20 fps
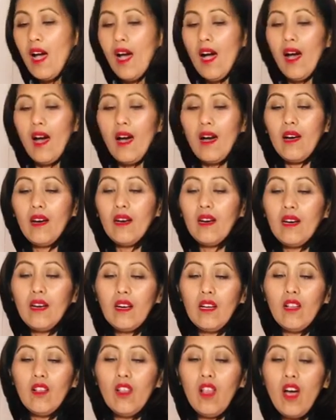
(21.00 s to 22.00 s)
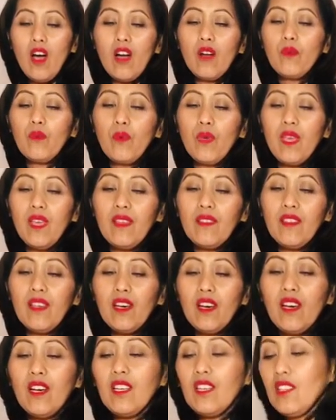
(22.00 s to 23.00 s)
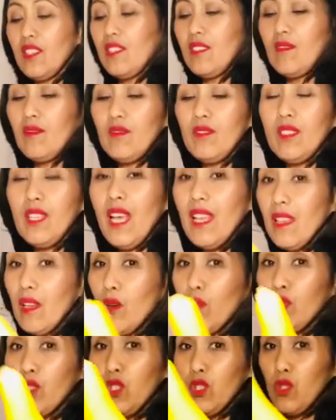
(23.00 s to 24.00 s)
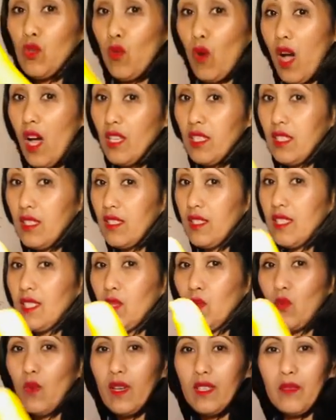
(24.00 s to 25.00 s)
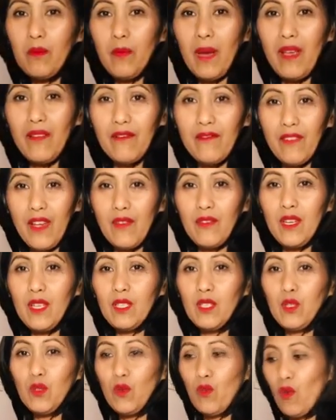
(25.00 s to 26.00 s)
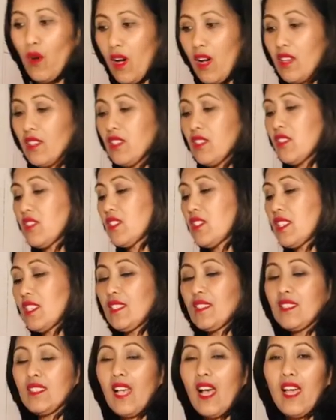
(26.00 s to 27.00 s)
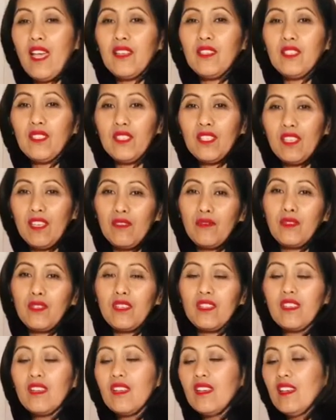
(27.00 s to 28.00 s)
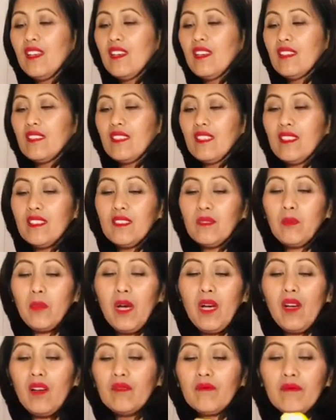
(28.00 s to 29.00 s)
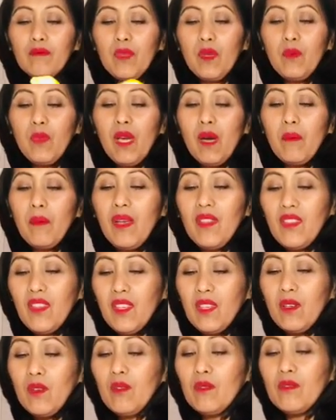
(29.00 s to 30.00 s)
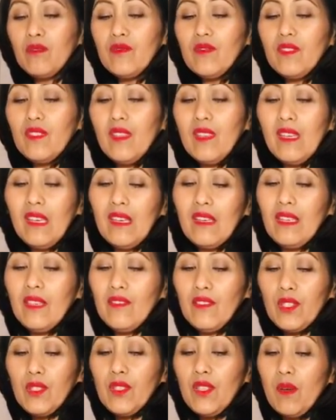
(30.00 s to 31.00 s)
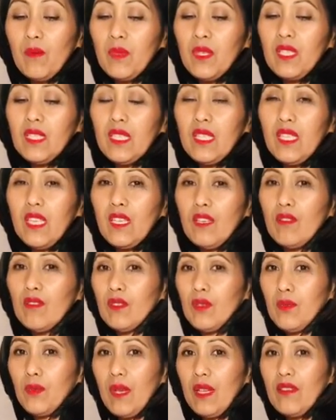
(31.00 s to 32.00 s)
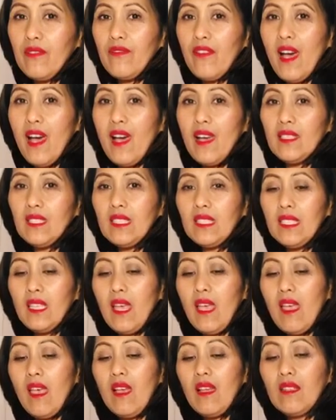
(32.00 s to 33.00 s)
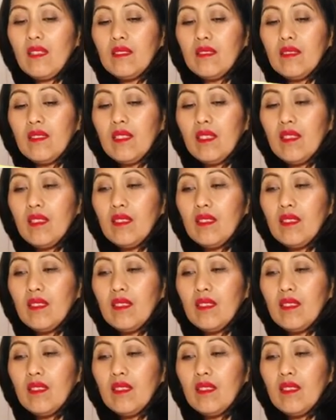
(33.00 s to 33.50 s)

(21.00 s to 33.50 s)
along with yellow squash. Is one of my favorite squash since I discovered this about maybe a month ago. For some reason it cooks really fast and